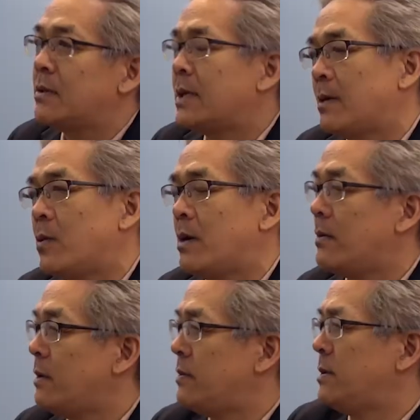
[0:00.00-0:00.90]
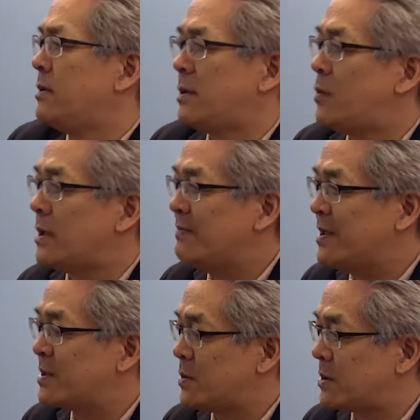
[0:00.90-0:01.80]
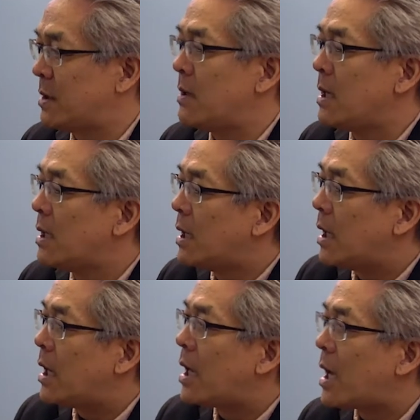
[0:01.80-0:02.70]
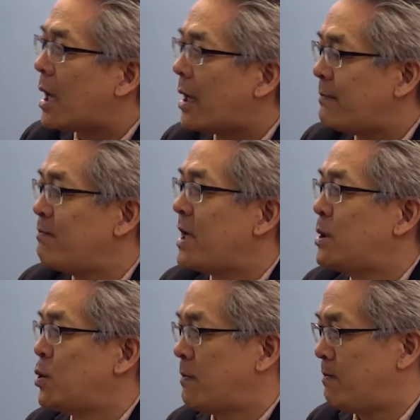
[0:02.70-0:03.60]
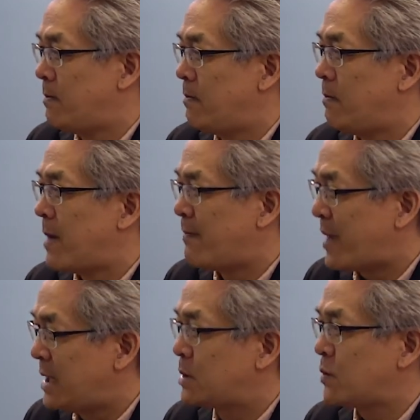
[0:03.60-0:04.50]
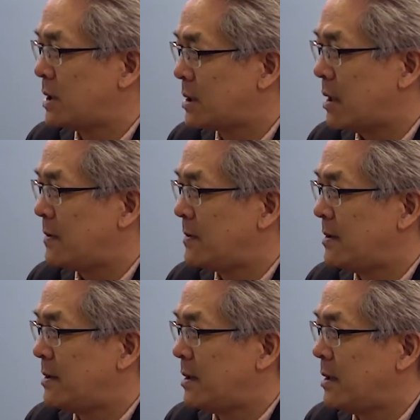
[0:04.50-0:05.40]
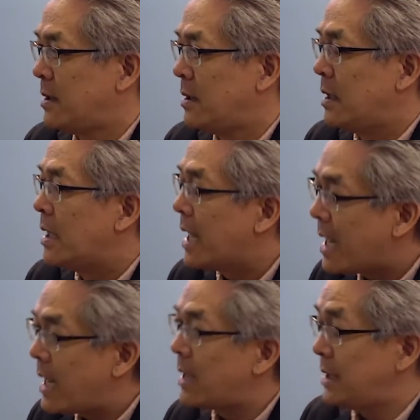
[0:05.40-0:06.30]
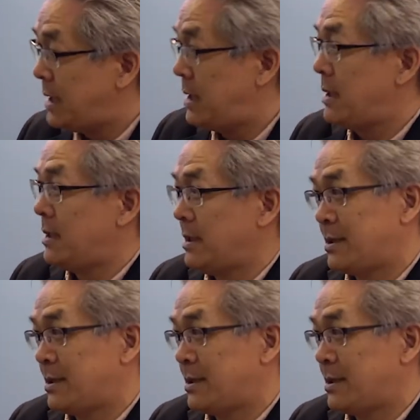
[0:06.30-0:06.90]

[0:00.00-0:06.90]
okay, well, if you don't want to be a sous chef, I'd make you a, my pastry chef. And he did.